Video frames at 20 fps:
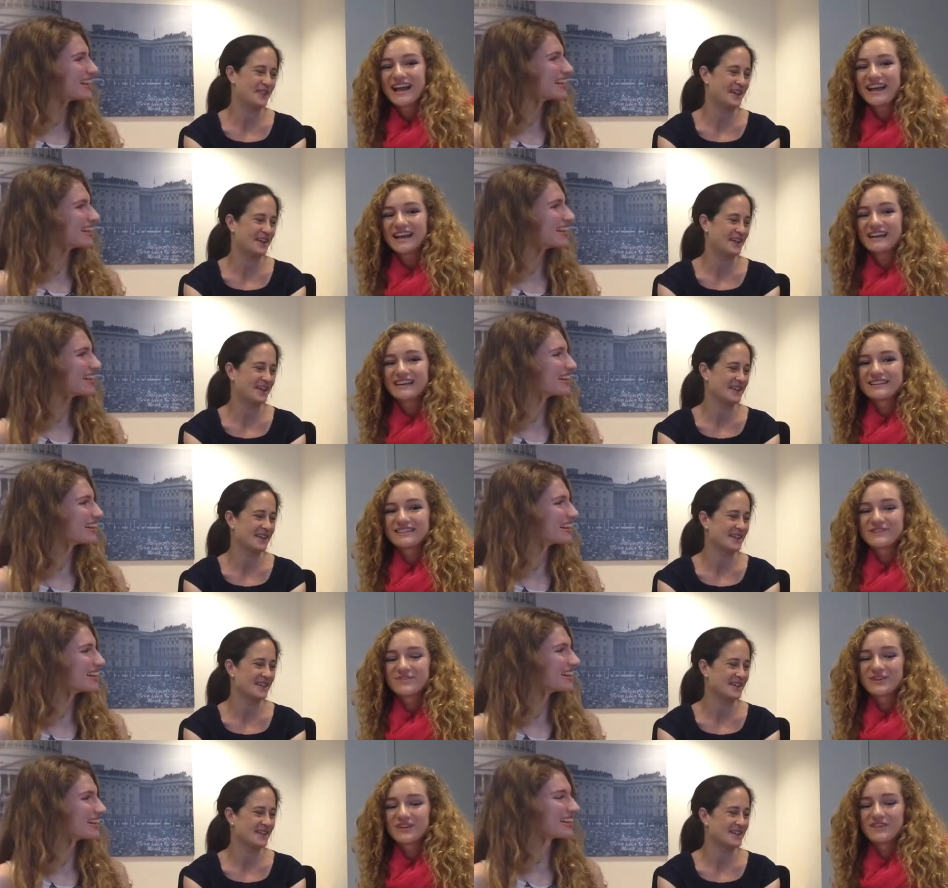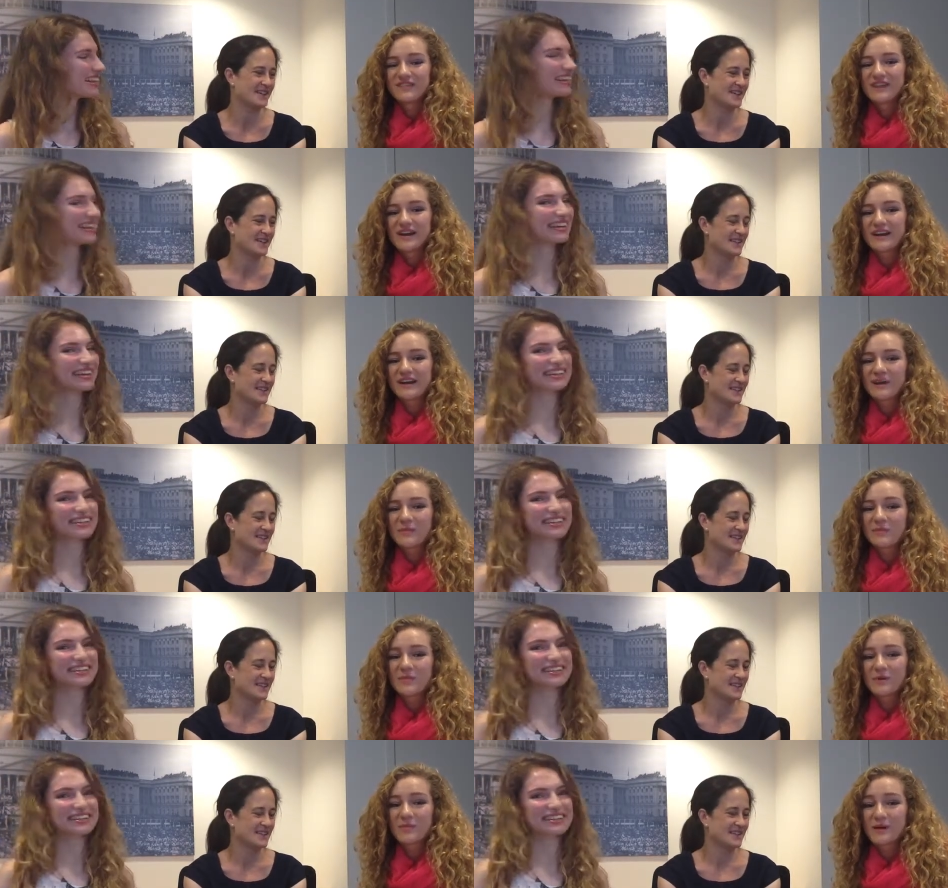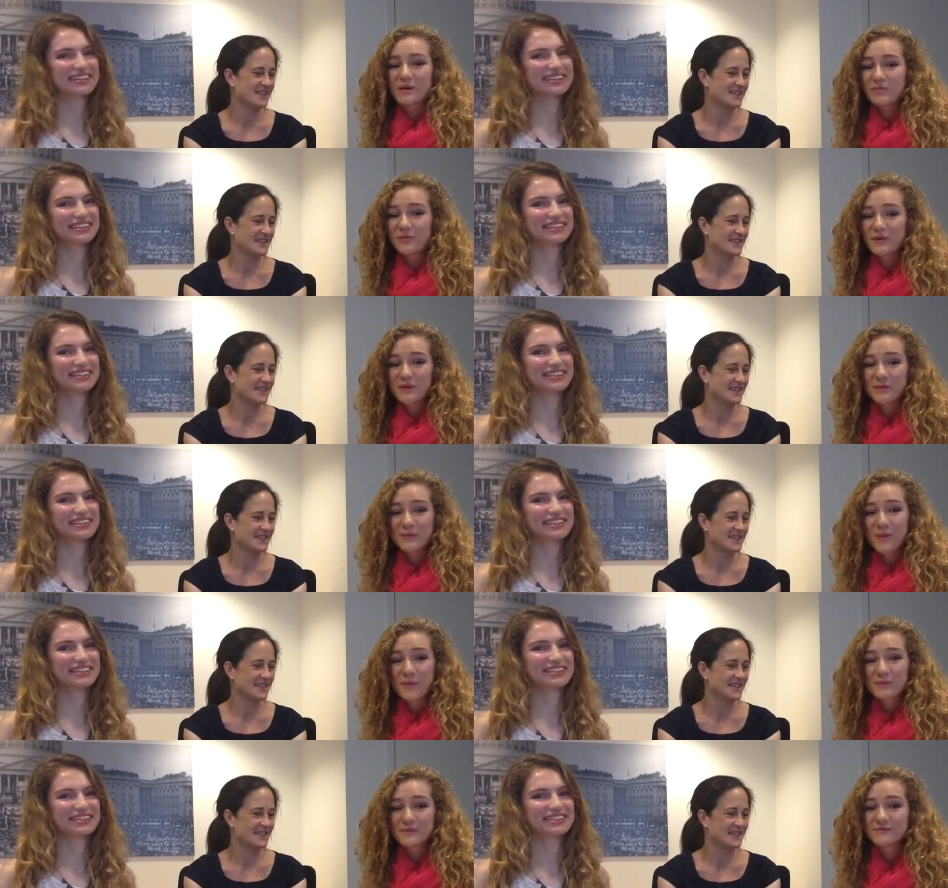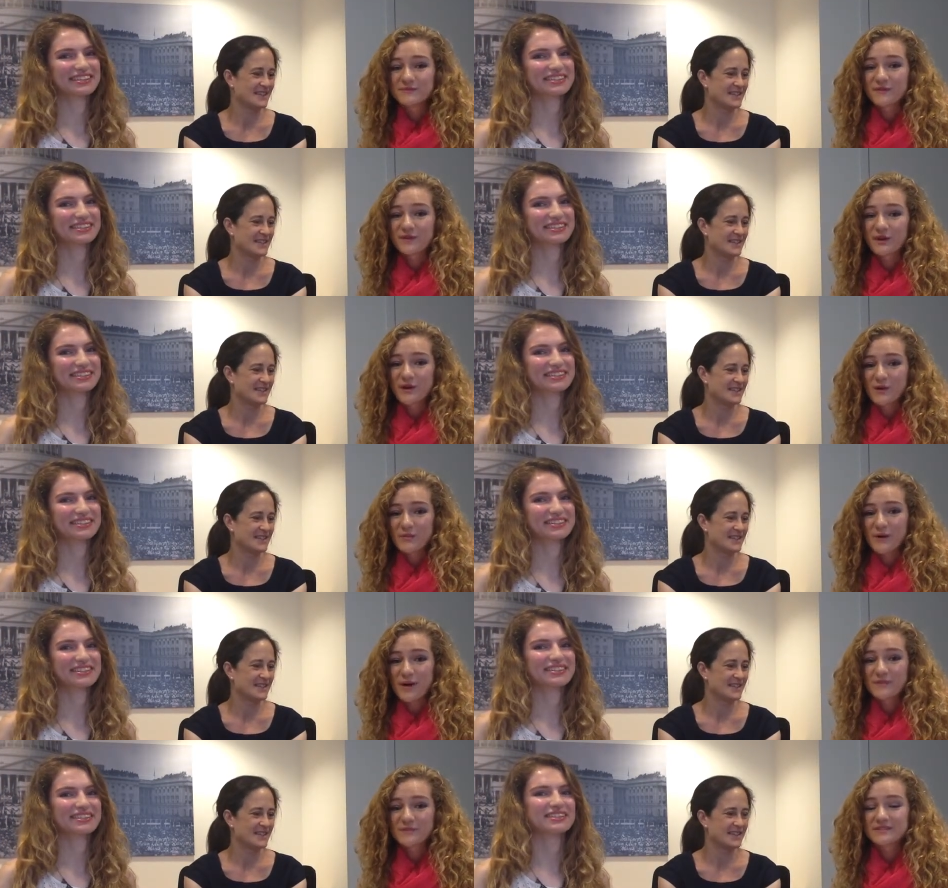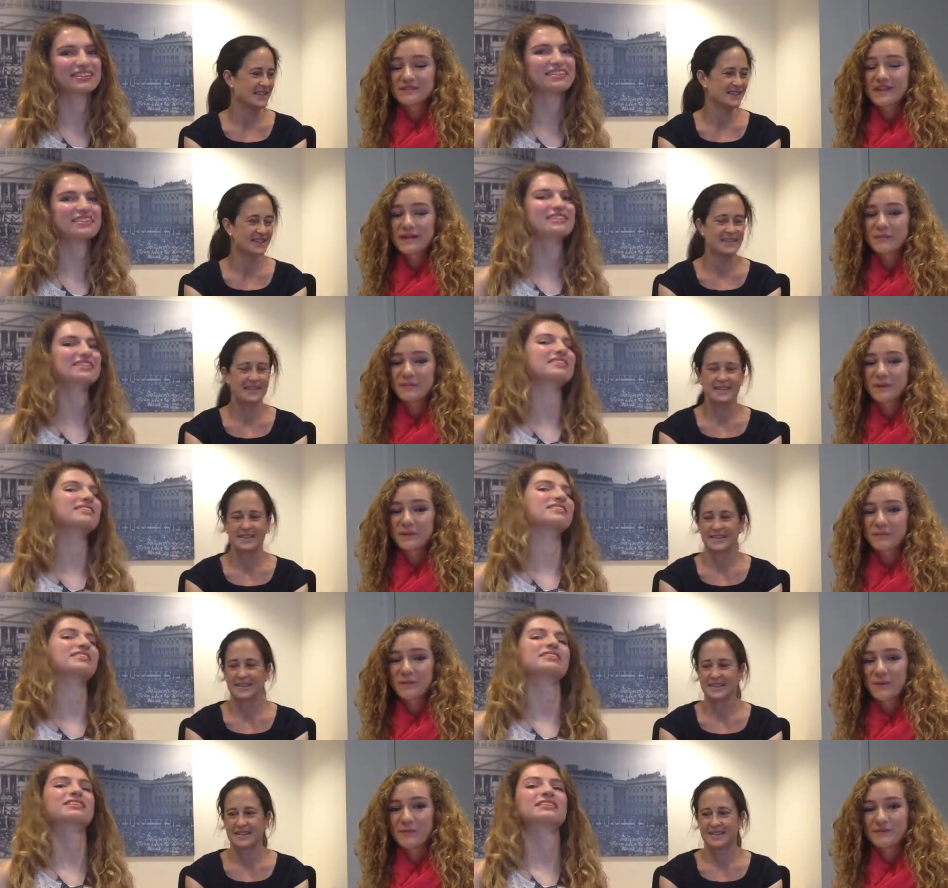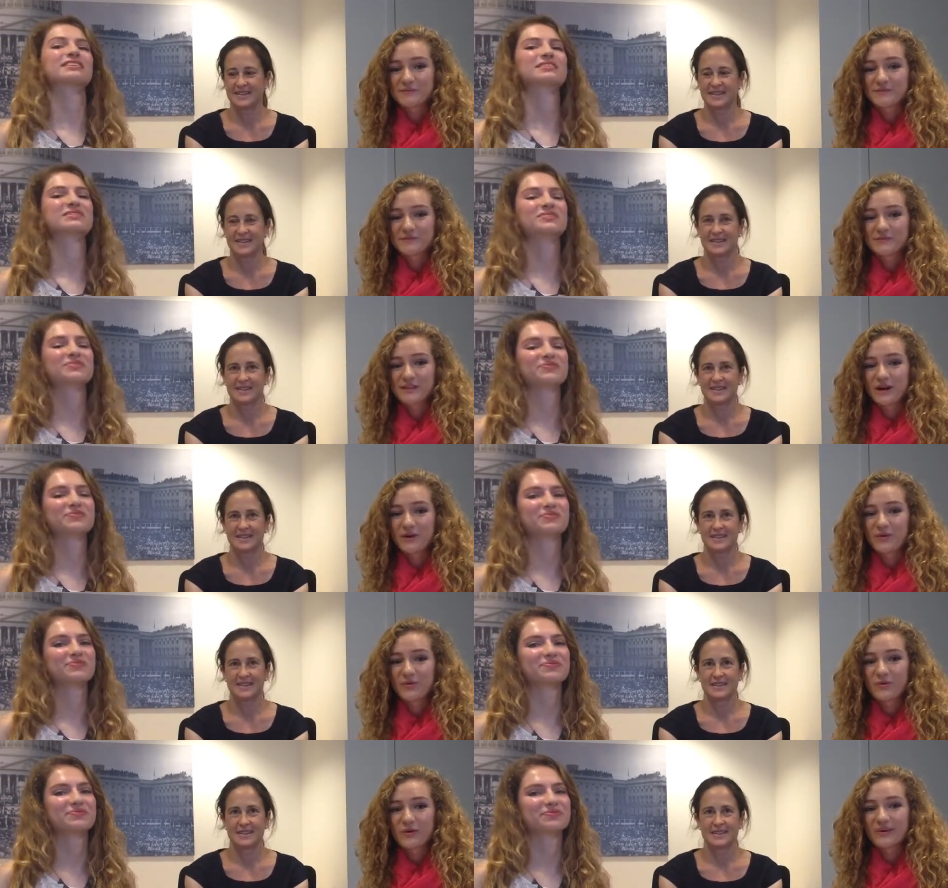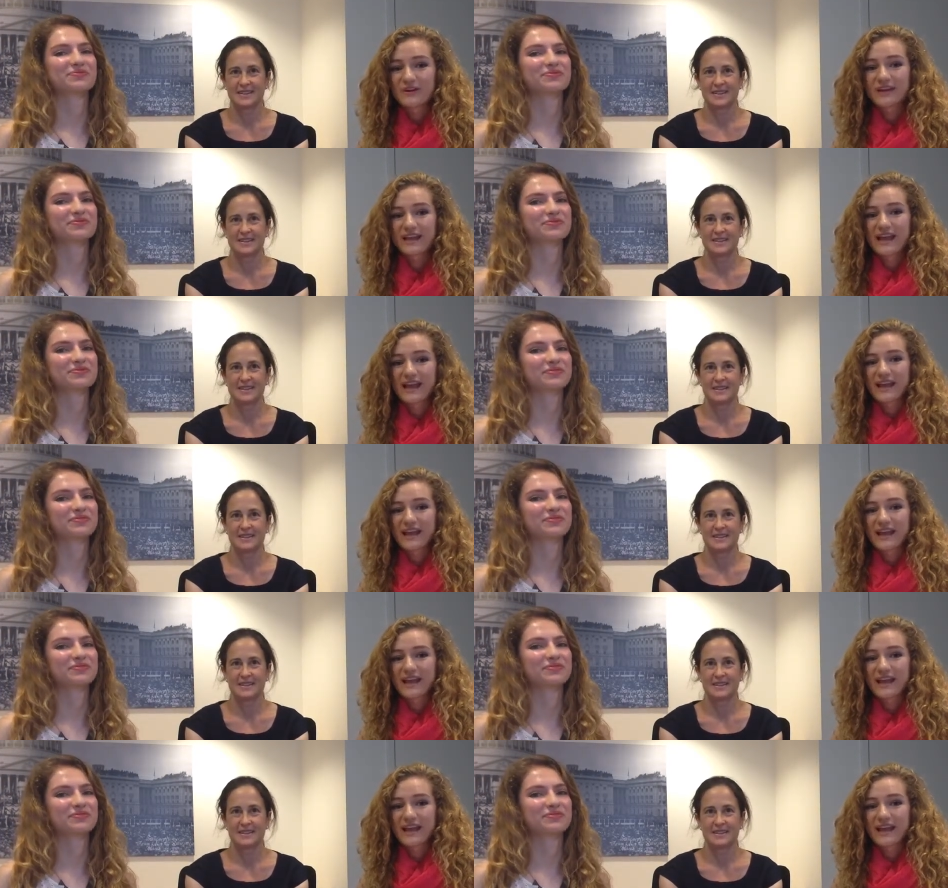Speaker 1: And you can find out more about Pretty Purposeful at our website, prettypurposeful.org,